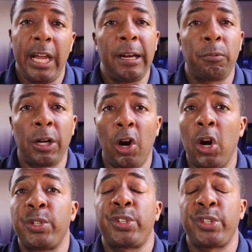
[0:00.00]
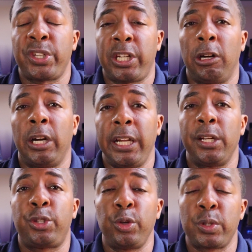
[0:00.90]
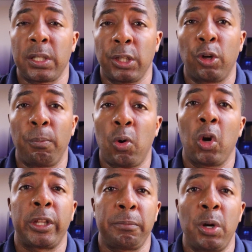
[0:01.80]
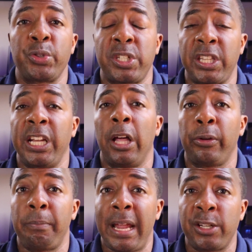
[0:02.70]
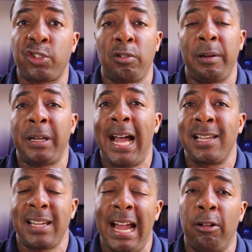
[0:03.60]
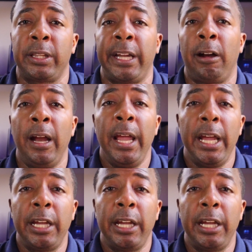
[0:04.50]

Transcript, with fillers: in regards to security issues a little more than most of the other mainstream guys out there